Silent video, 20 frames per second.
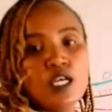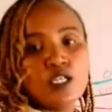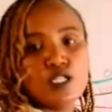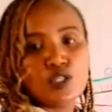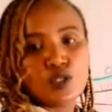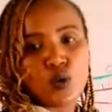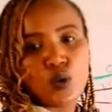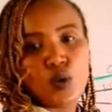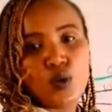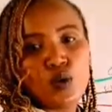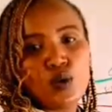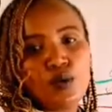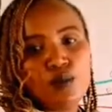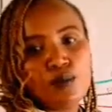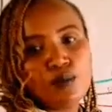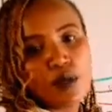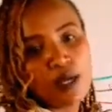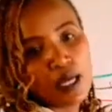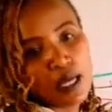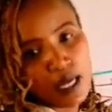So
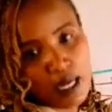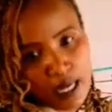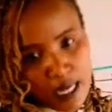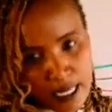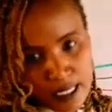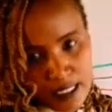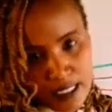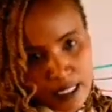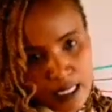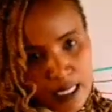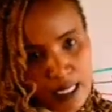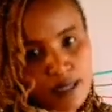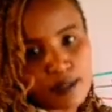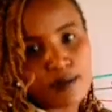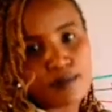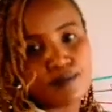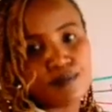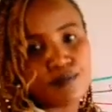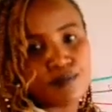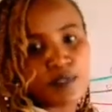kindly
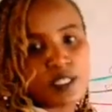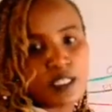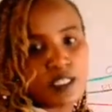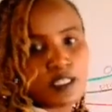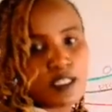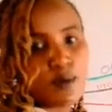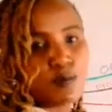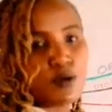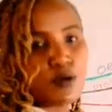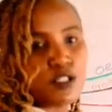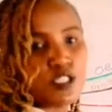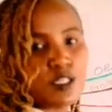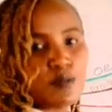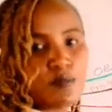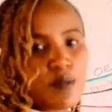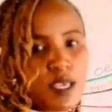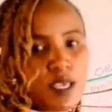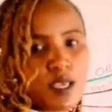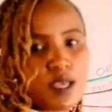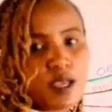support
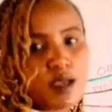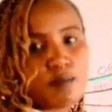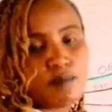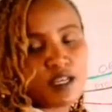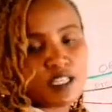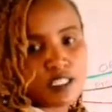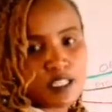me by